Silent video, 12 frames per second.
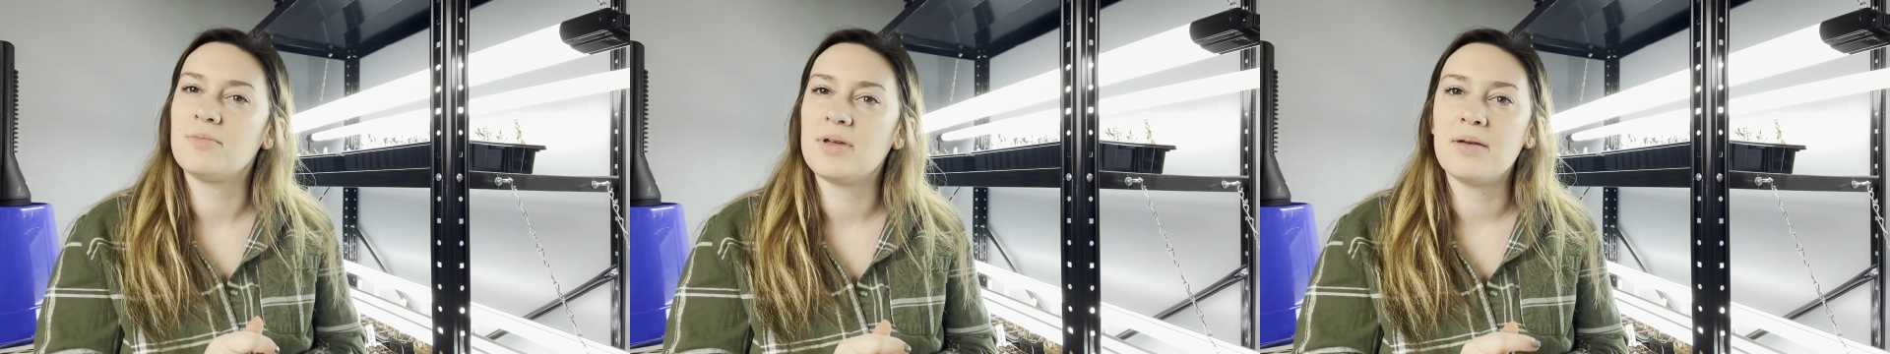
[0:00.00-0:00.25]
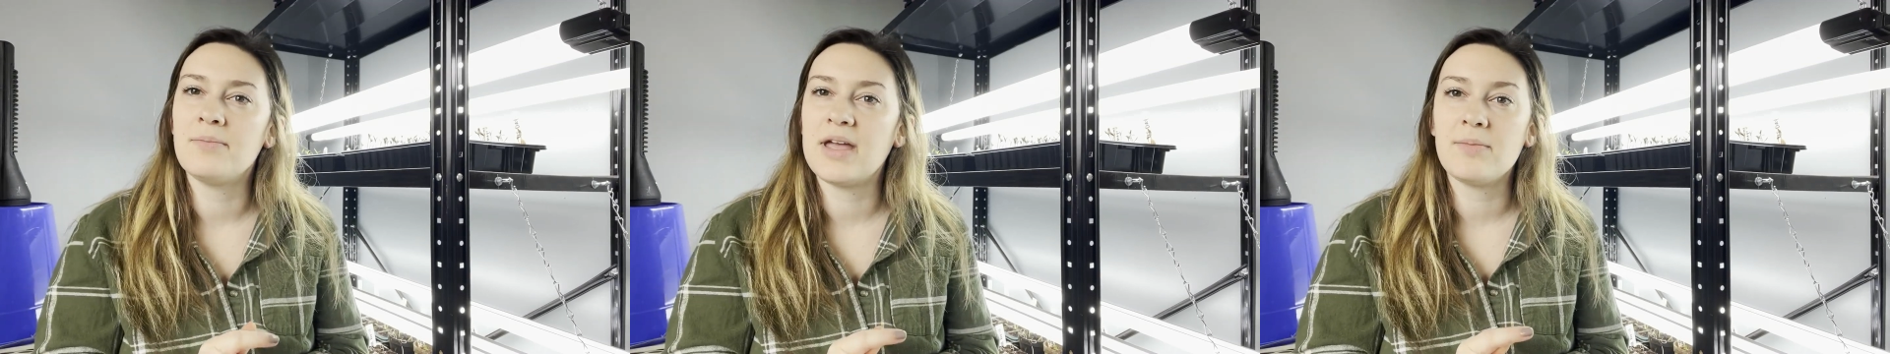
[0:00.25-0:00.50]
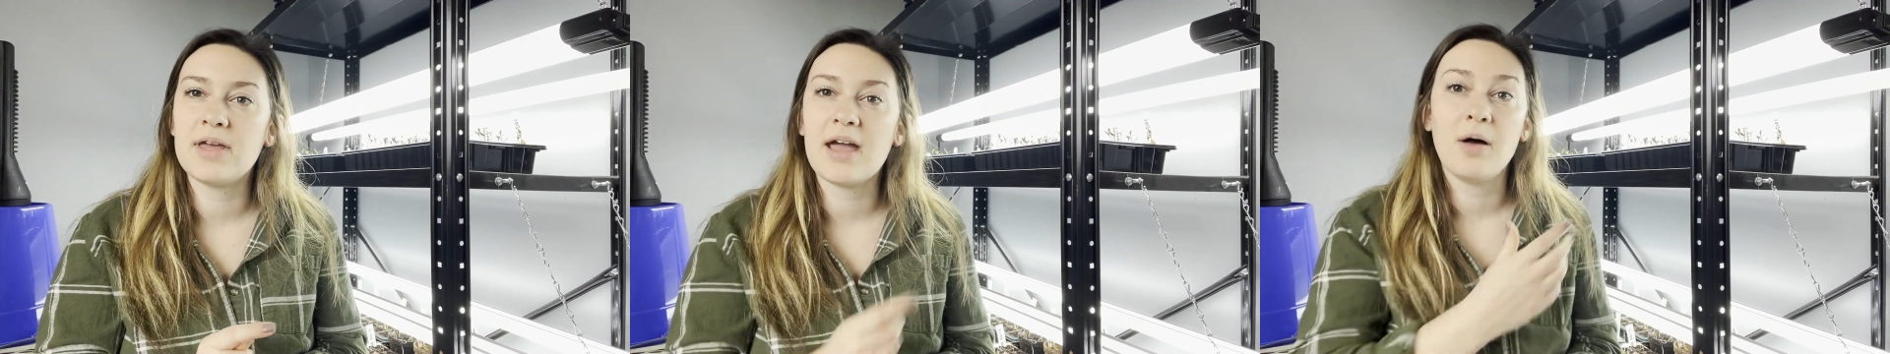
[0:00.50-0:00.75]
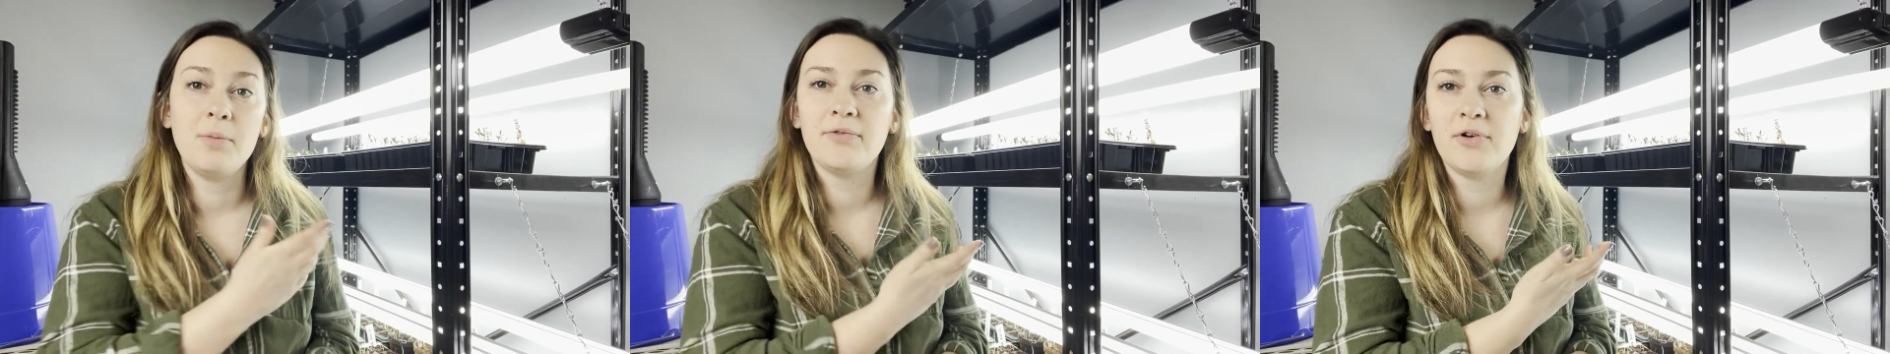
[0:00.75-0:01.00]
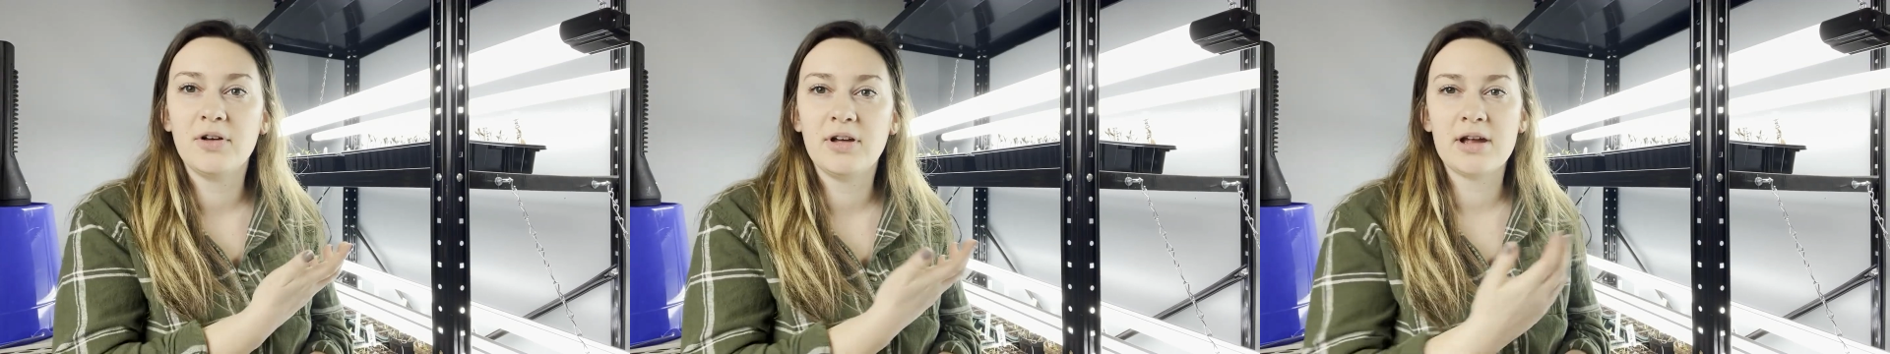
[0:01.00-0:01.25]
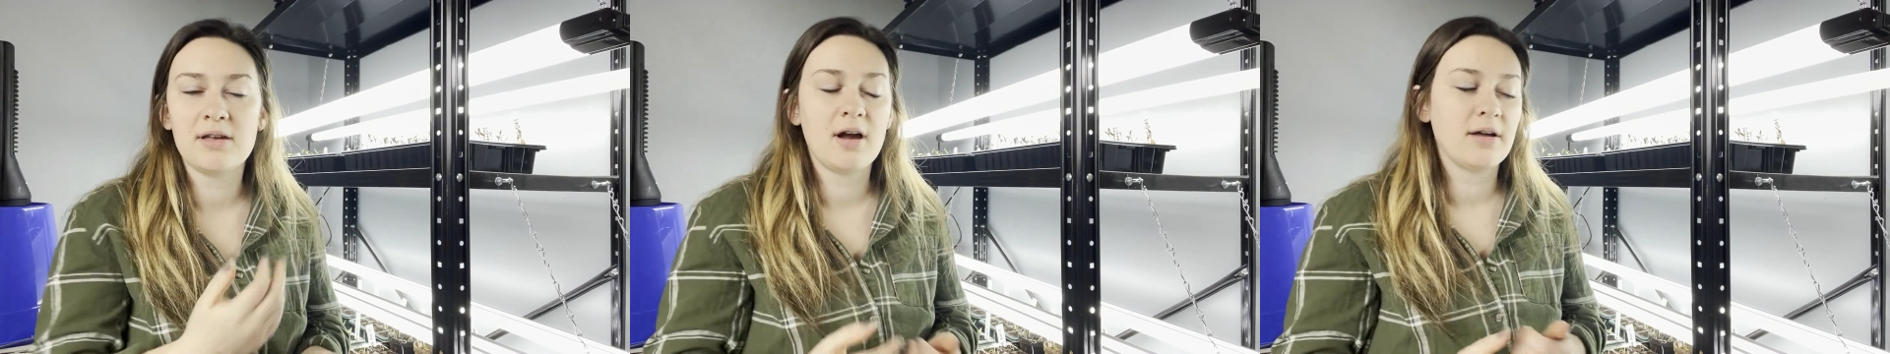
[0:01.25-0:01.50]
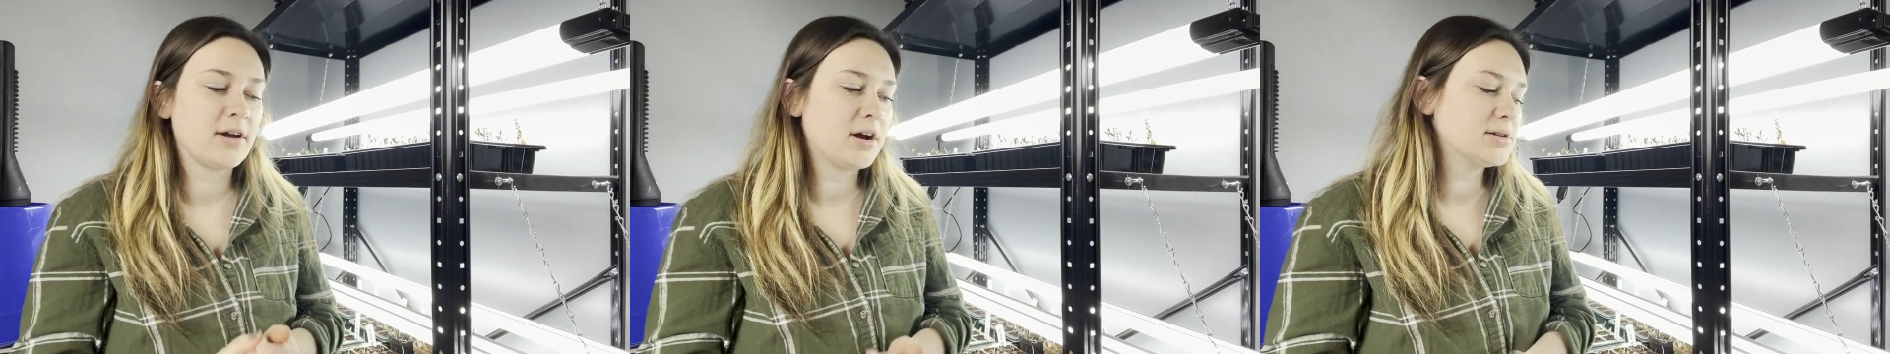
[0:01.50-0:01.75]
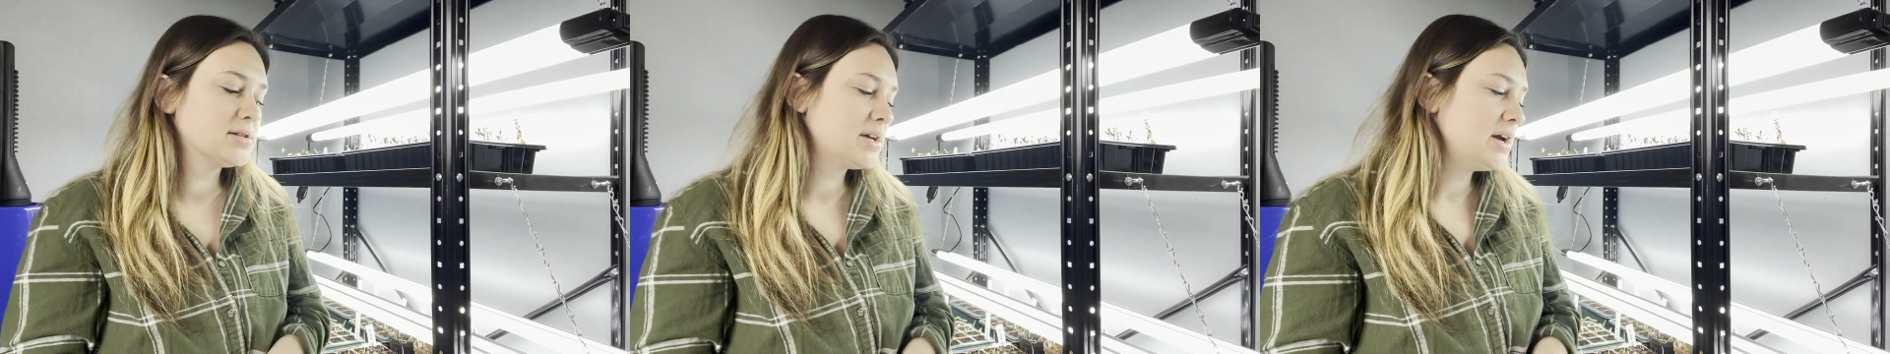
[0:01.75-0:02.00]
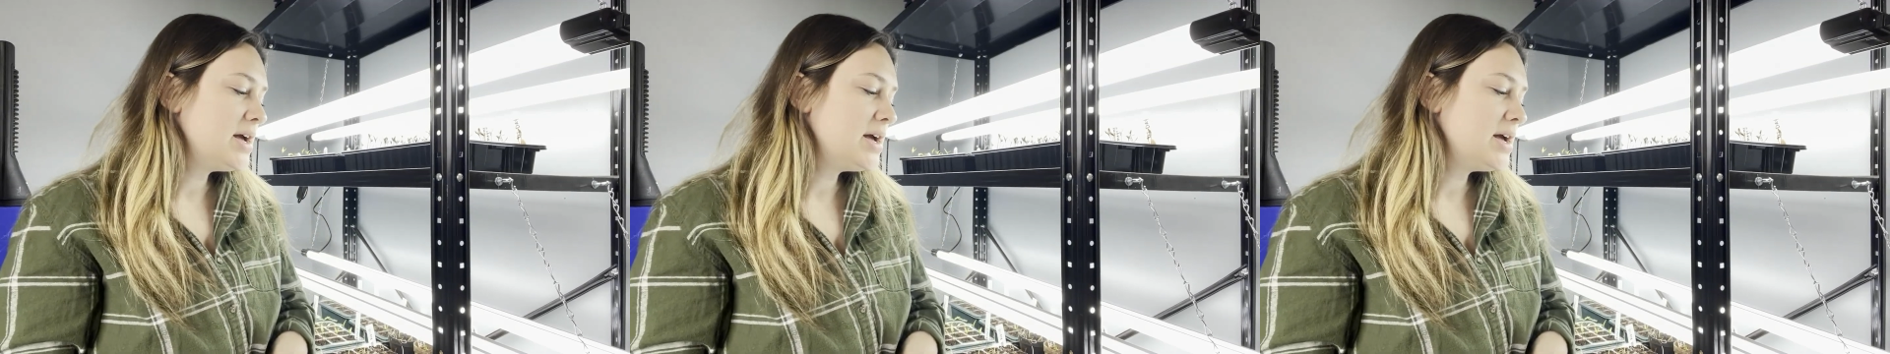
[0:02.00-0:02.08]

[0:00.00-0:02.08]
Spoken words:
be maybe helpful in others.